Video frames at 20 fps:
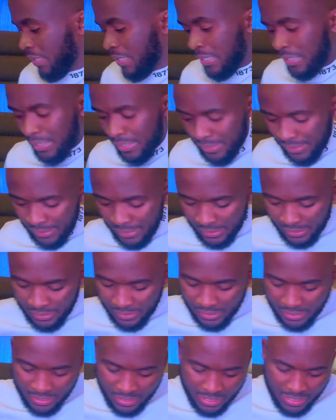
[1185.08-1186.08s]
I was
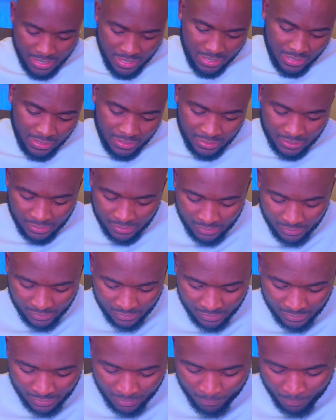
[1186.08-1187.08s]
like, yeah.
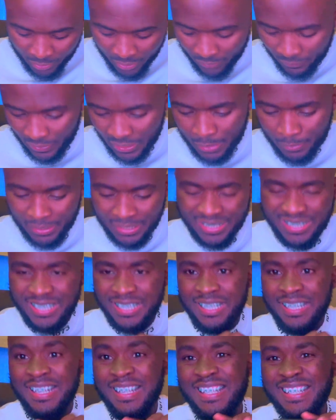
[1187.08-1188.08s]
When I feel like
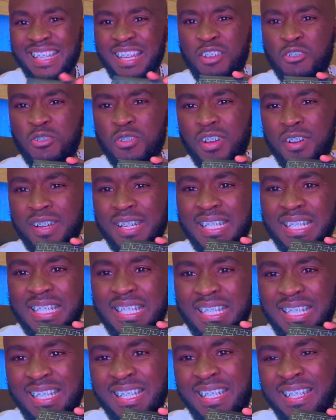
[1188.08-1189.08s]
it's like, you know
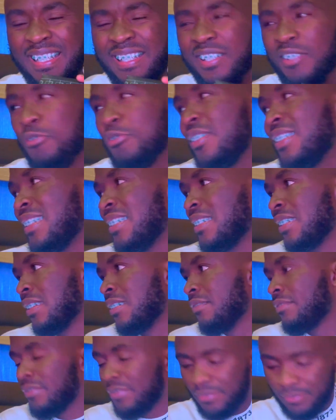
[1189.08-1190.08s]
what? You
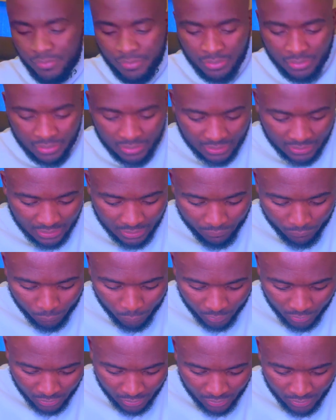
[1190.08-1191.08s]
deserve
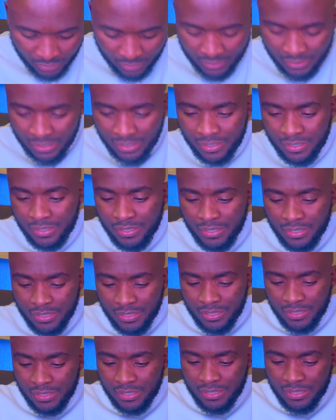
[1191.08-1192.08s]
good things. So it's like,
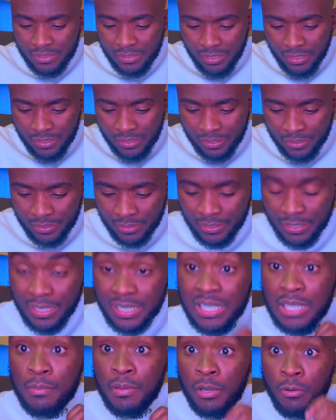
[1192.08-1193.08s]
this thing, the
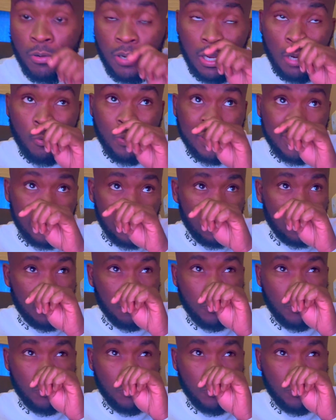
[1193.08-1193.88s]
last time I wanted it